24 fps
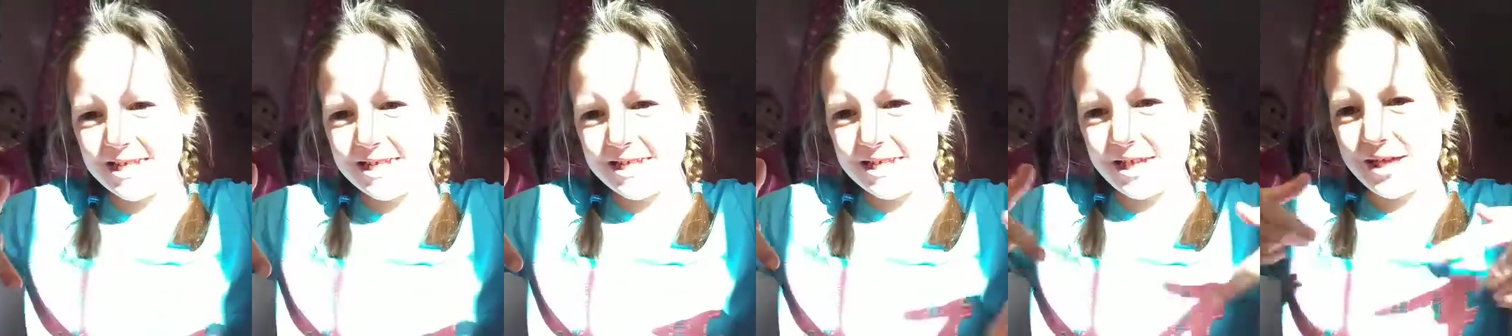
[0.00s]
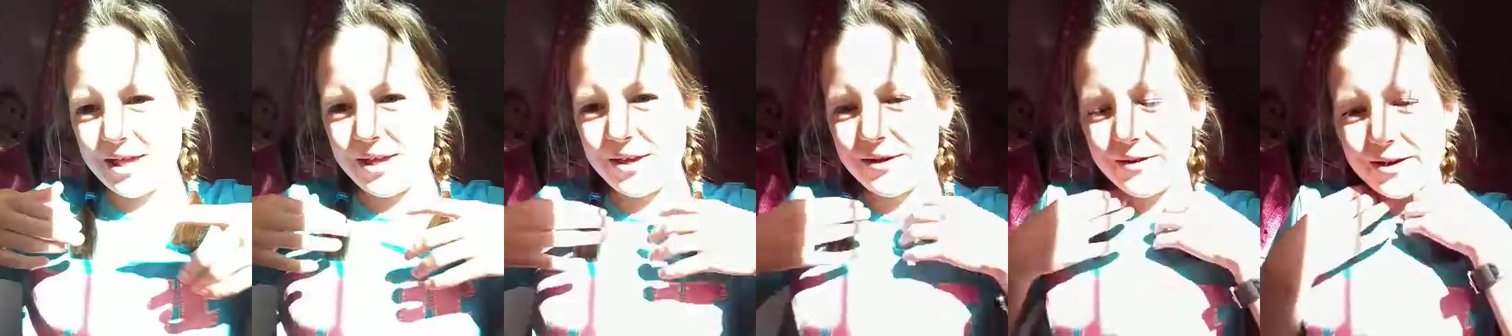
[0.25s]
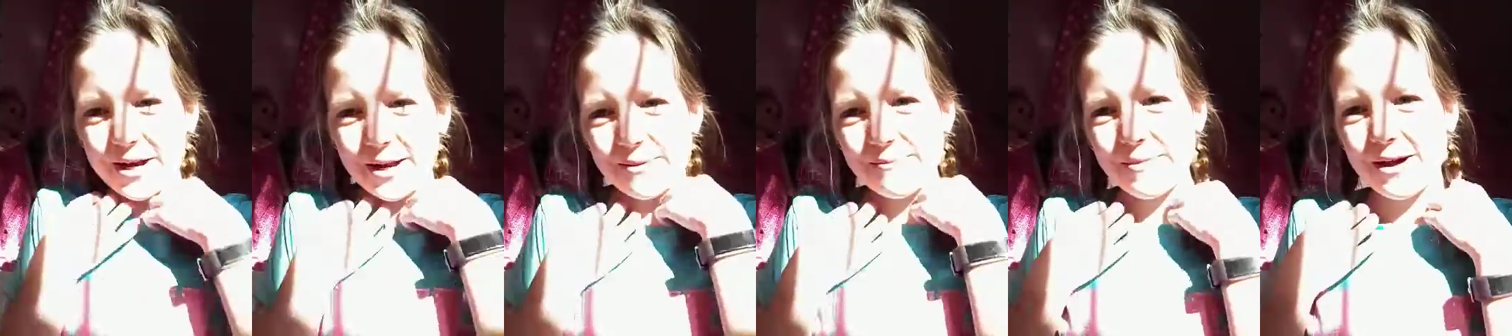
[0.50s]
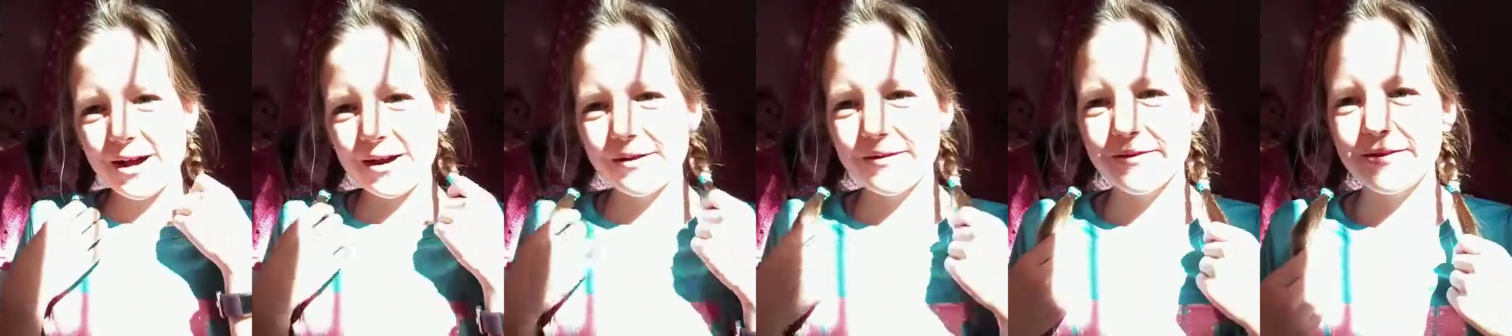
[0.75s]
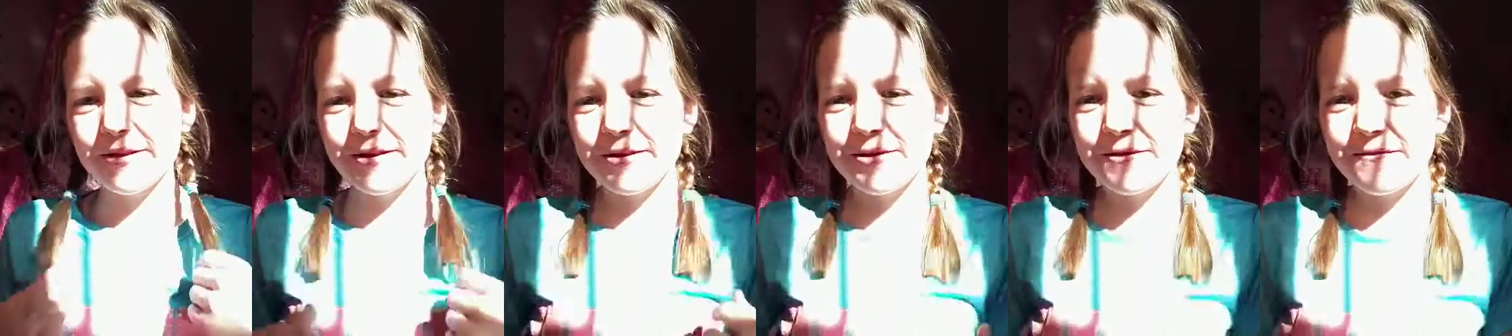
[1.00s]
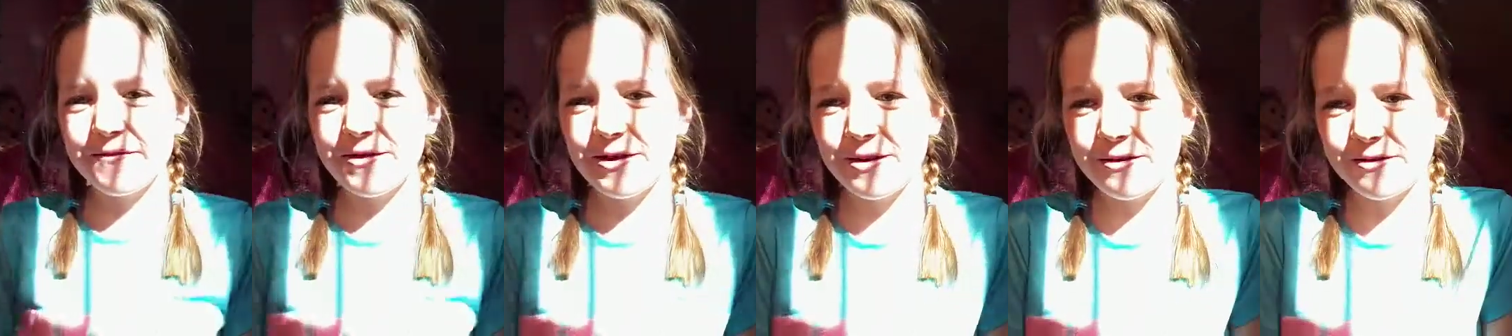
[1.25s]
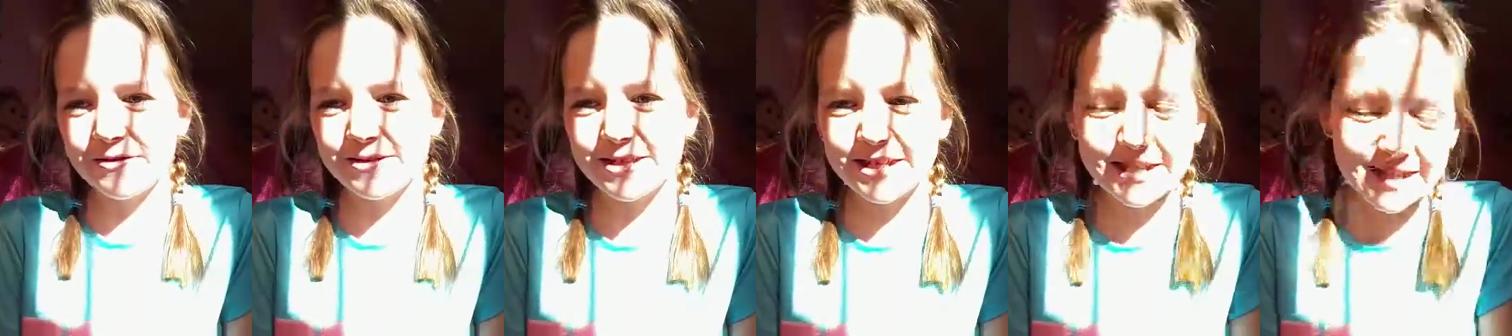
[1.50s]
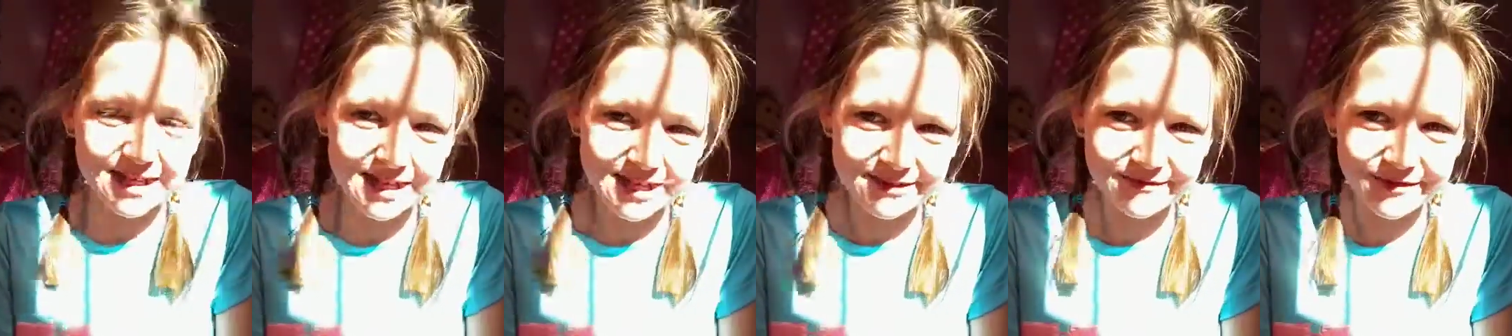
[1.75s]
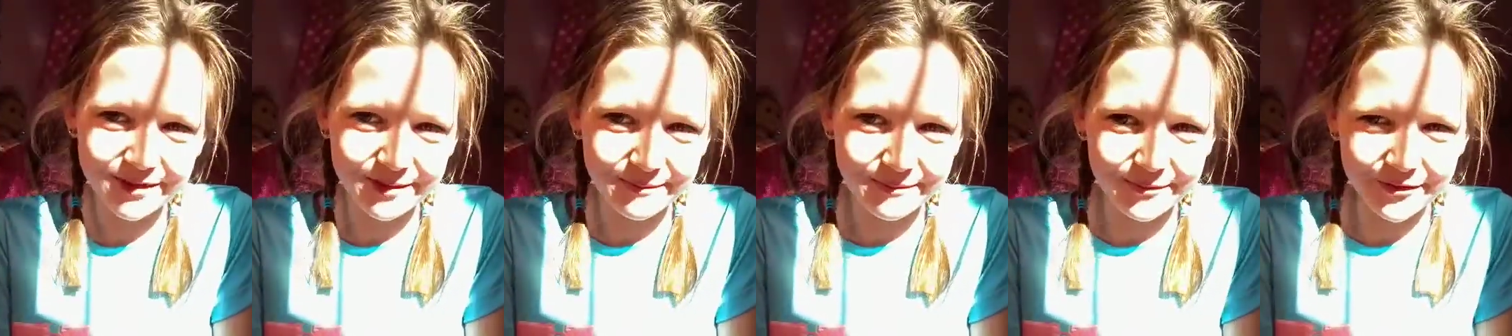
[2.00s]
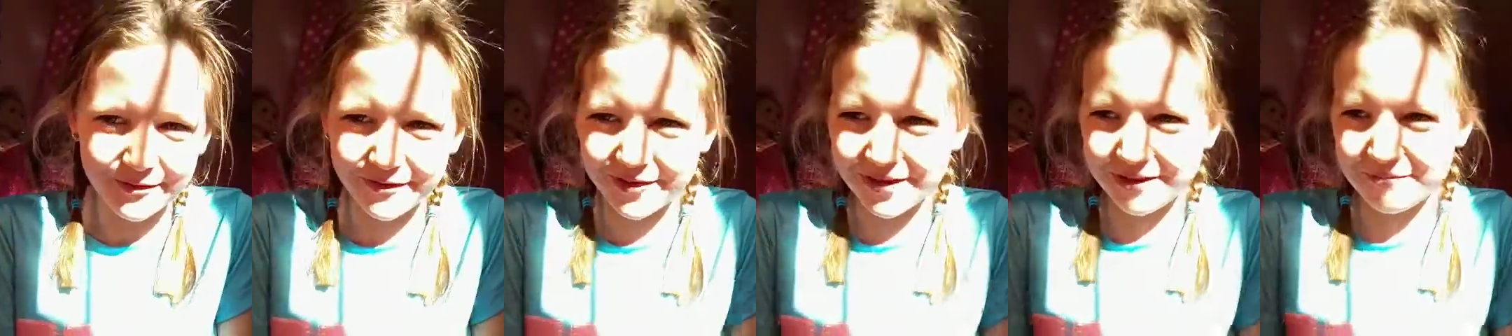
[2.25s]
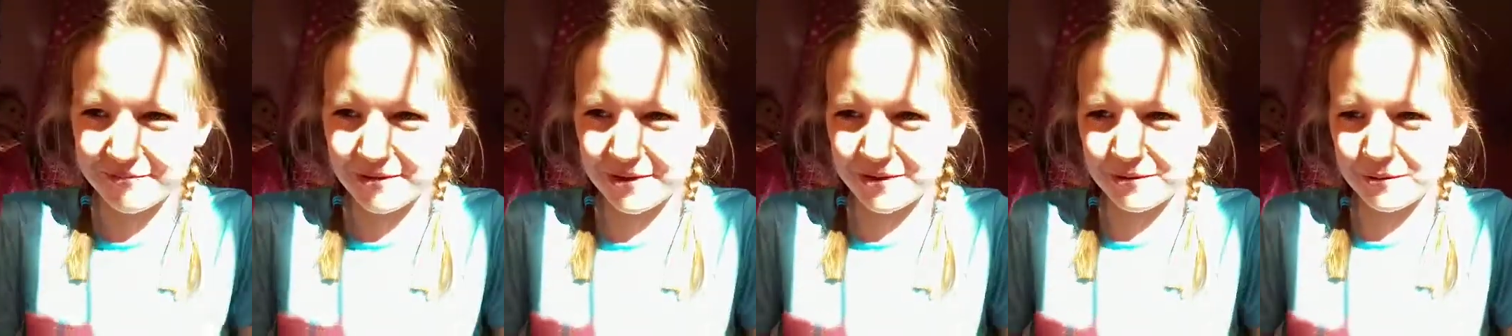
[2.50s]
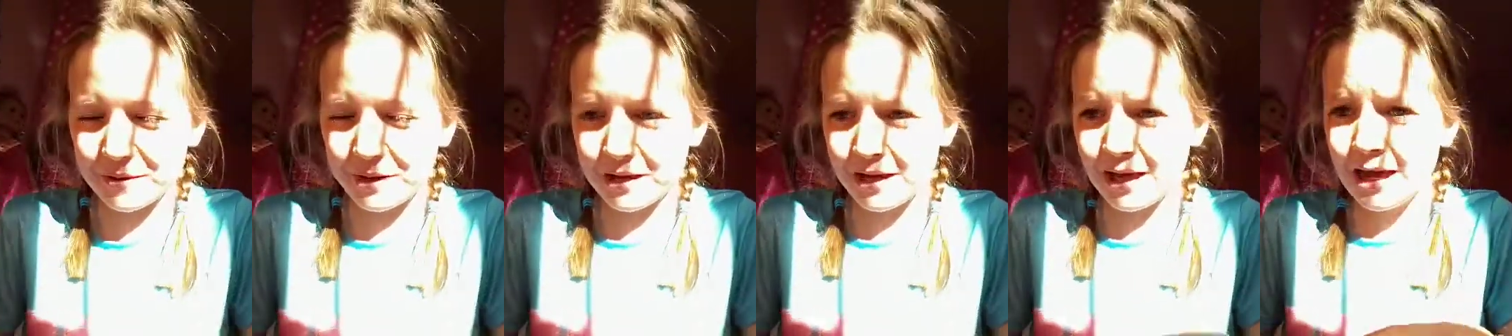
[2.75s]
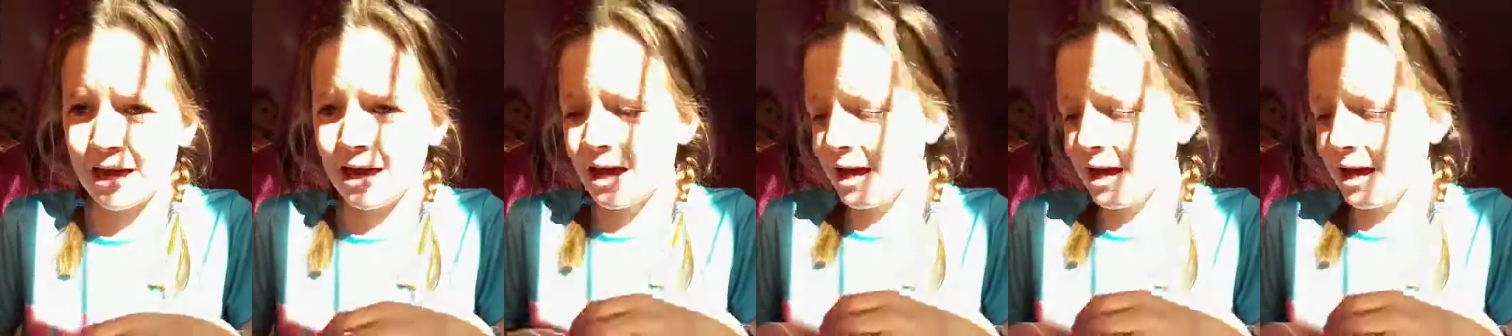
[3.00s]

guys, it's the and back with another video and today's video I'm going to be doing